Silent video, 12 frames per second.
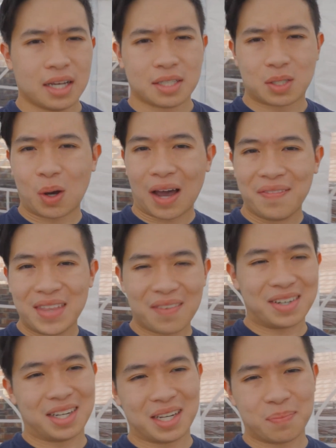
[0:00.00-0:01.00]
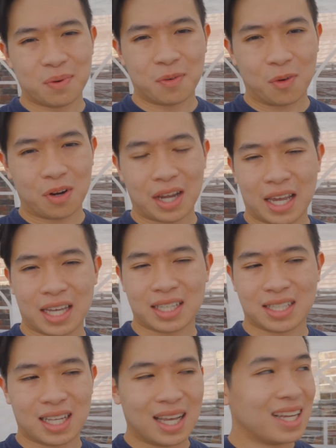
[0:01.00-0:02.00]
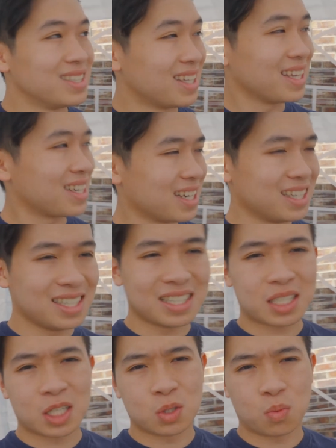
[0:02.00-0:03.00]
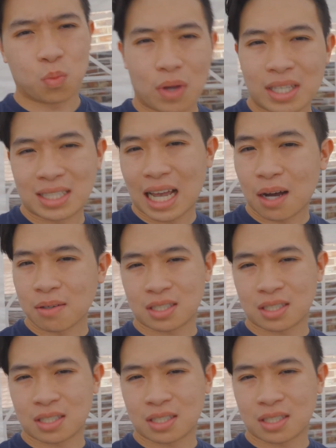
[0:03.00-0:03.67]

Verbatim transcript: So I've never done it before and thank goodness because it's now